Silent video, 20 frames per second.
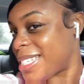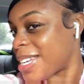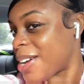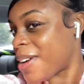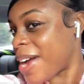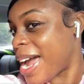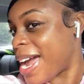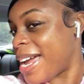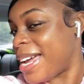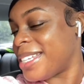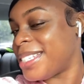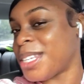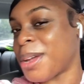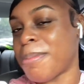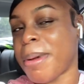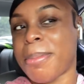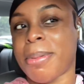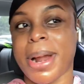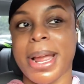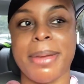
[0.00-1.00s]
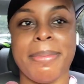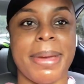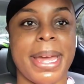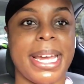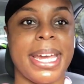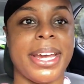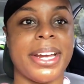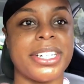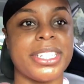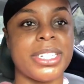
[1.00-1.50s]
Okay, so my braid back
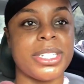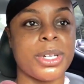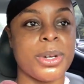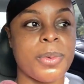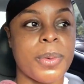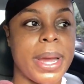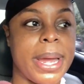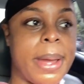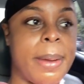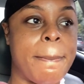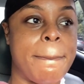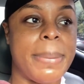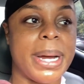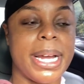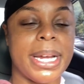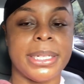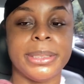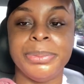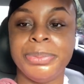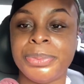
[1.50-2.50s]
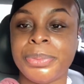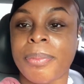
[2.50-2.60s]
here is still wet, but